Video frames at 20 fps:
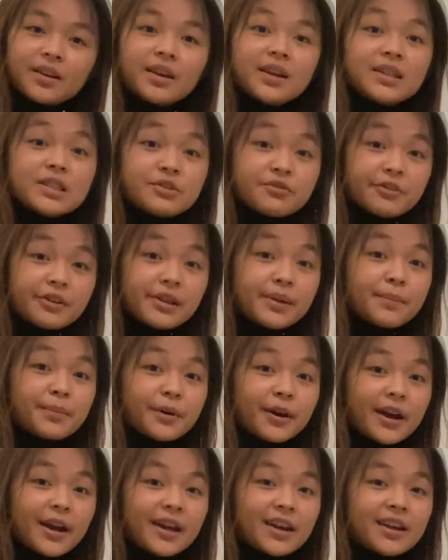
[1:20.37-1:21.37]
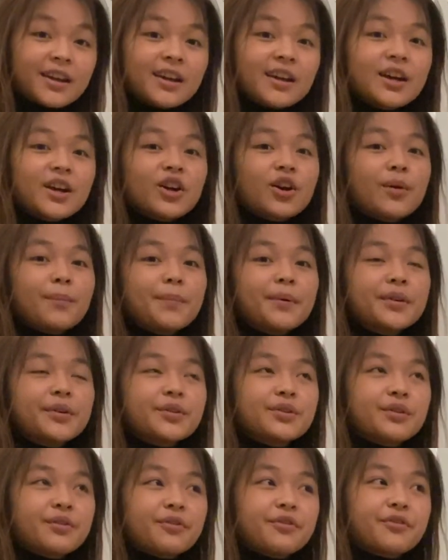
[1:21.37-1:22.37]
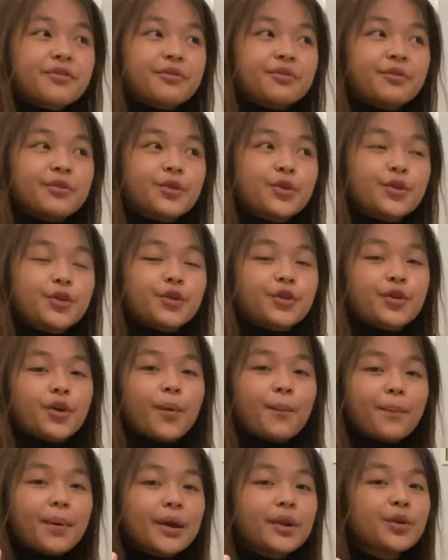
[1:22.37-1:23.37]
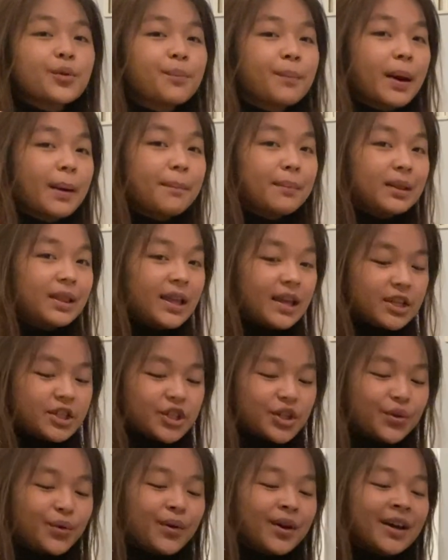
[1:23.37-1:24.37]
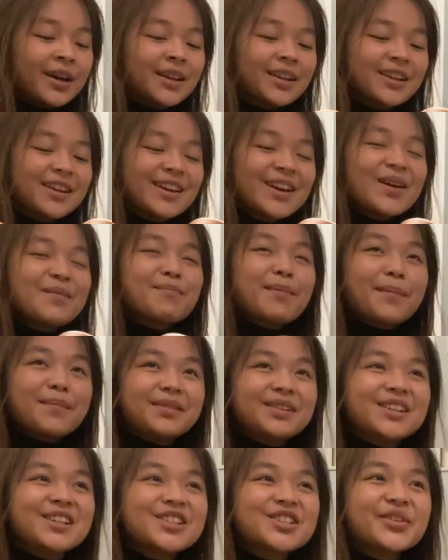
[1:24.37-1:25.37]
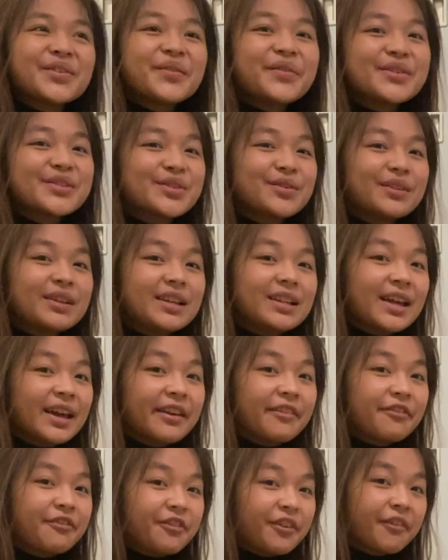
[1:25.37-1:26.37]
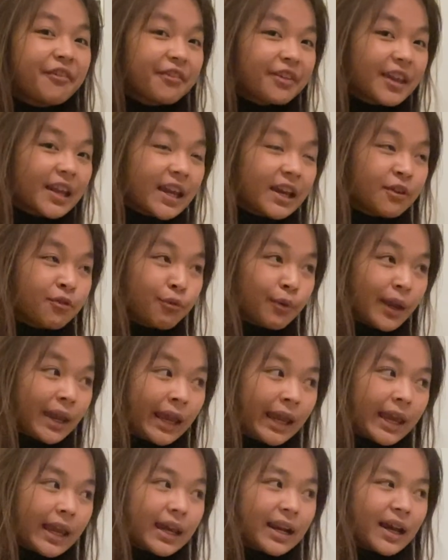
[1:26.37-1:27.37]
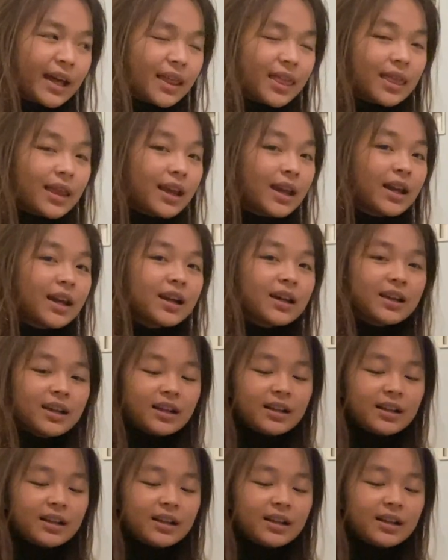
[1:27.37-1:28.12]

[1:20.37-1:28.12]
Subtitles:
it's really bright compared to my Malaysia one. My Malaysia one was only like 50 ringgit, I think.